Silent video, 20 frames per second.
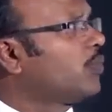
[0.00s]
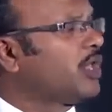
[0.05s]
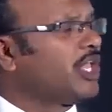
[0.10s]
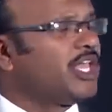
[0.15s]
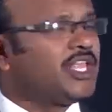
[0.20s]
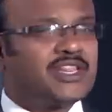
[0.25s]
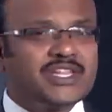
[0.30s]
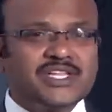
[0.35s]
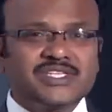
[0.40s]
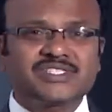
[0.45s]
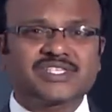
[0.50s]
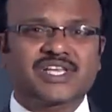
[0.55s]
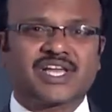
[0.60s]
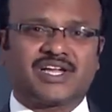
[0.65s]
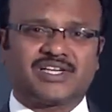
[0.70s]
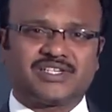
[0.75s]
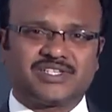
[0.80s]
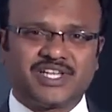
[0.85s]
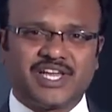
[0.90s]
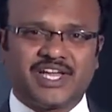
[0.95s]
in this
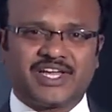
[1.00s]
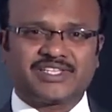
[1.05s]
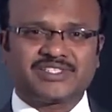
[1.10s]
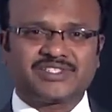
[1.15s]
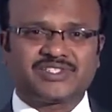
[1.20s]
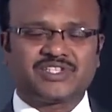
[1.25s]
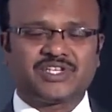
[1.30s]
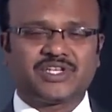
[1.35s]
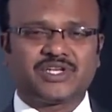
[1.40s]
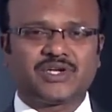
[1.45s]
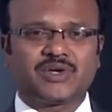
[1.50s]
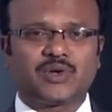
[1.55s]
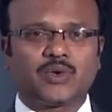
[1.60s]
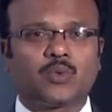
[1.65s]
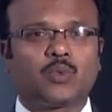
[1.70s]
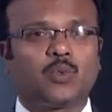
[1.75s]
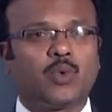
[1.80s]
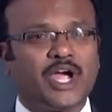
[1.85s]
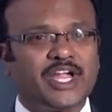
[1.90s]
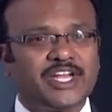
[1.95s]
context,
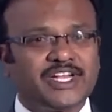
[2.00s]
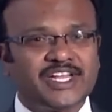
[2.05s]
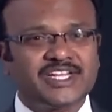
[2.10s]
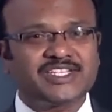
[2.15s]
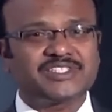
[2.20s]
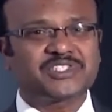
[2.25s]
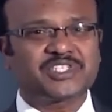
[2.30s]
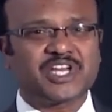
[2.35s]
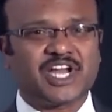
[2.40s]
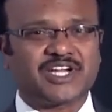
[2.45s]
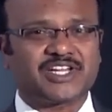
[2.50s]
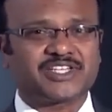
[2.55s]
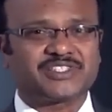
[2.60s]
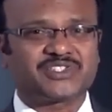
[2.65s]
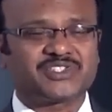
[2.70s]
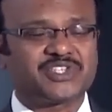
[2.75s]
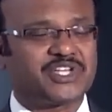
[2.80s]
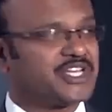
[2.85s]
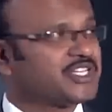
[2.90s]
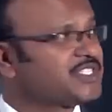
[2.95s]
vital
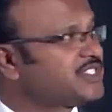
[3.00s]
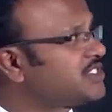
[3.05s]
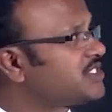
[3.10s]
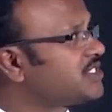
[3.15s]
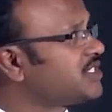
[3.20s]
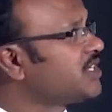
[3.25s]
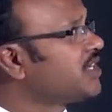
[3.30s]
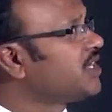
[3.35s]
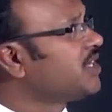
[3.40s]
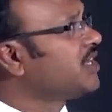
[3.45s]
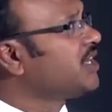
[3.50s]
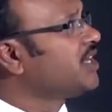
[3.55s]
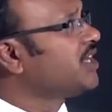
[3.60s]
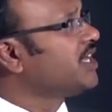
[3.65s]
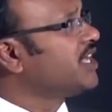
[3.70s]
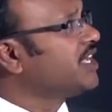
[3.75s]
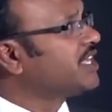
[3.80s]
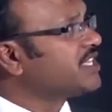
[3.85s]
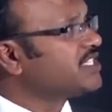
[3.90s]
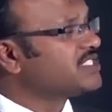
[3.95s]
statistics,
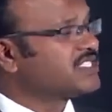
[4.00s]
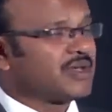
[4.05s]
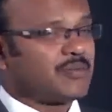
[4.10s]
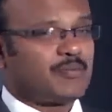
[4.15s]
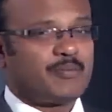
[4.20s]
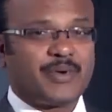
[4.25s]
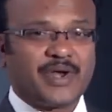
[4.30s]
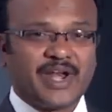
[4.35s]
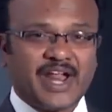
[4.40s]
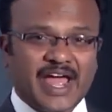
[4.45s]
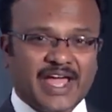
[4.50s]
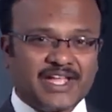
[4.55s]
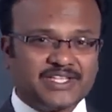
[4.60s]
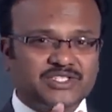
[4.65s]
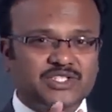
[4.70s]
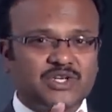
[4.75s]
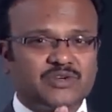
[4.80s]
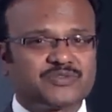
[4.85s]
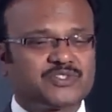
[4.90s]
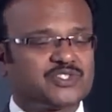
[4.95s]
it is a
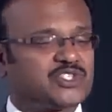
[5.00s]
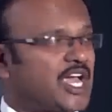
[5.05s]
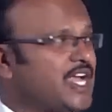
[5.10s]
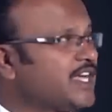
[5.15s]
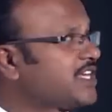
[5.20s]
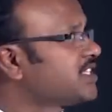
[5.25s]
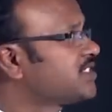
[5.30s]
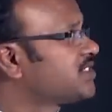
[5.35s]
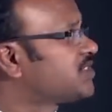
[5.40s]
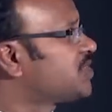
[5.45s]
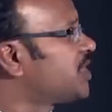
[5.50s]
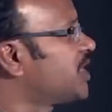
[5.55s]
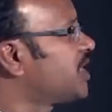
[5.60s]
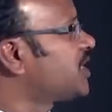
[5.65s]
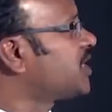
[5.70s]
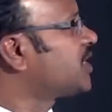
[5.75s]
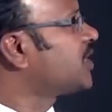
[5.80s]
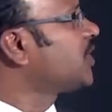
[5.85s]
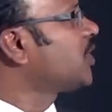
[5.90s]
branch of statistics